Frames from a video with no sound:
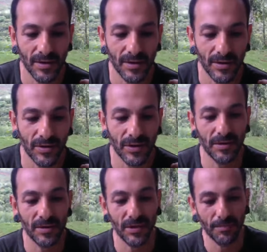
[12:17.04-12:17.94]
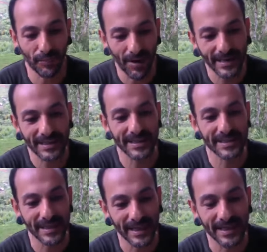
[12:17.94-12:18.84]
the
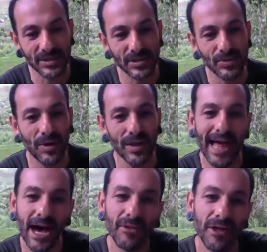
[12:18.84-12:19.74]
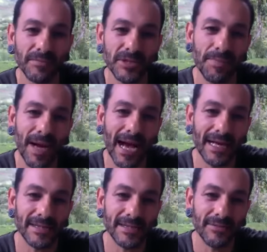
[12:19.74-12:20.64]
practice is to allow them to
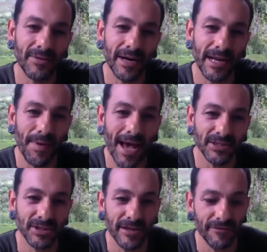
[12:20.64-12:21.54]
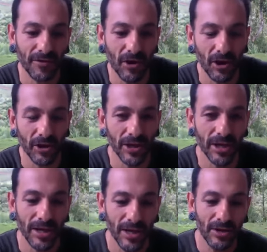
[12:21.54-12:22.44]
pass, right? Imagine if all
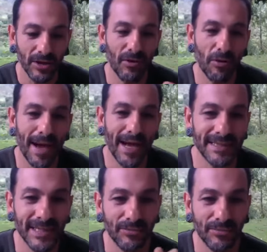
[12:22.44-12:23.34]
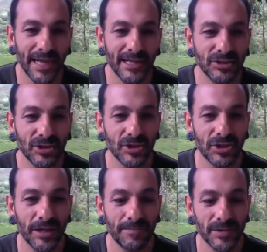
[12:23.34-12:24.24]
the romantic
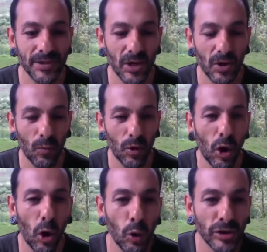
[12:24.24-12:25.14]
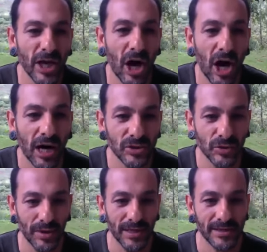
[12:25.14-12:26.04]
relationships were holding on
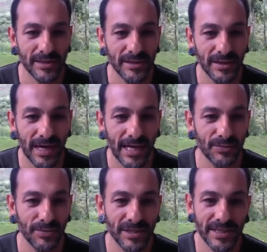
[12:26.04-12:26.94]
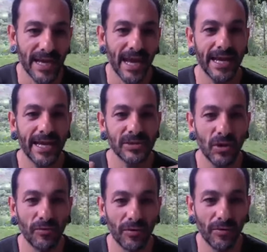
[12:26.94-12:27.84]
to us as we say, hey, it's
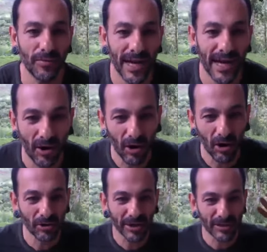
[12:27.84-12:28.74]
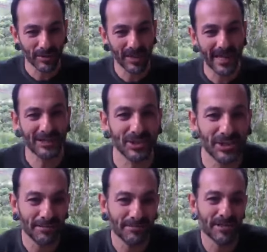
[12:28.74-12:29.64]
over, and we had all these
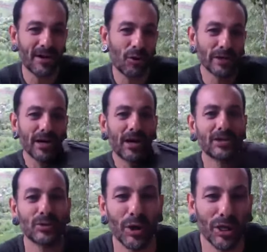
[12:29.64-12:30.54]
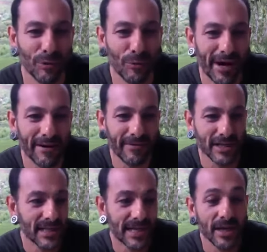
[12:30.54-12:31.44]
relationships holding on to a thread of
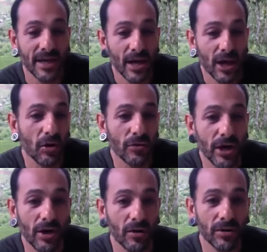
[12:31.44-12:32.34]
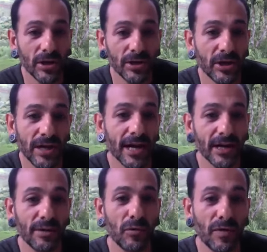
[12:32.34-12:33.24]
us, like, oh no, you're not
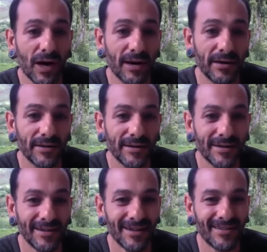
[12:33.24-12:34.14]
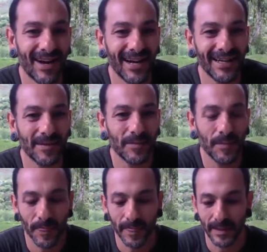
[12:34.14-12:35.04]
going to move on, right?
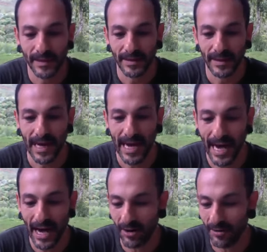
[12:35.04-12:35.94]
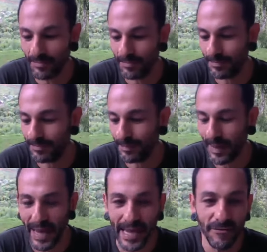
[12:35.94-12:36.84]
How
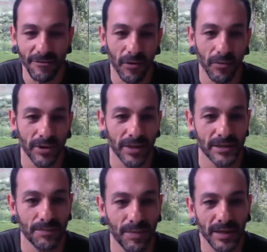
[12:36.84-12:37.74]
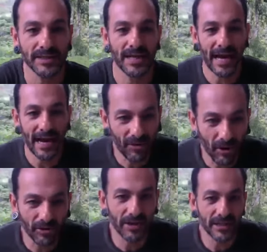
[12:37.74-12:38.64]
painful would this be to have
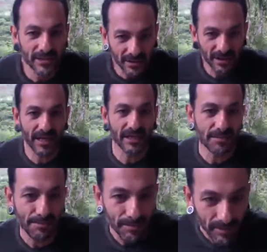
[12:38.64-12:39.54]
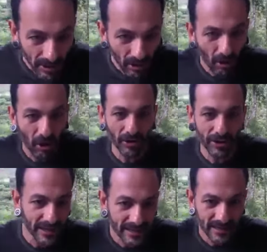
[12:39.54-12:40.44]
all these things, all
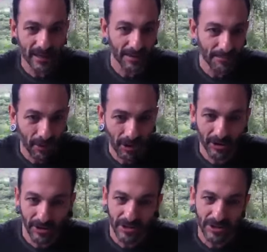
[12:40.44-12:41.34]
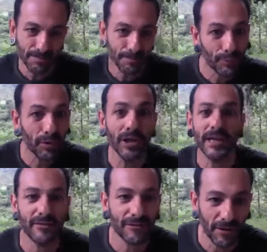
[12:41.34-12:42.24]
these partners
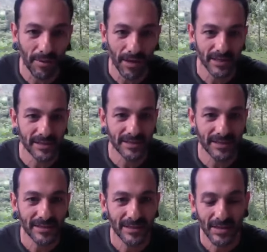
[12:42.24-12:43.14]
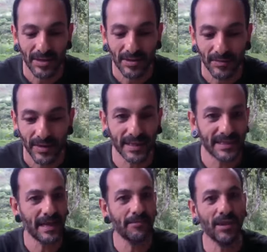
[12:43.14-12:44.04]
pulling from us? And the
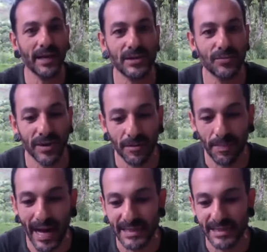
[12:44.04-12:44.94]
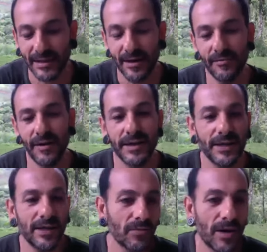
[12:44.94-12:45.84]
same thing is with the passing of a
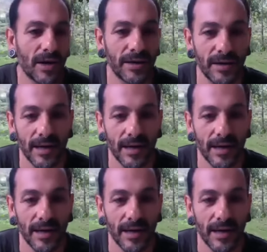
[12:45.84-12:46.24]
dear one.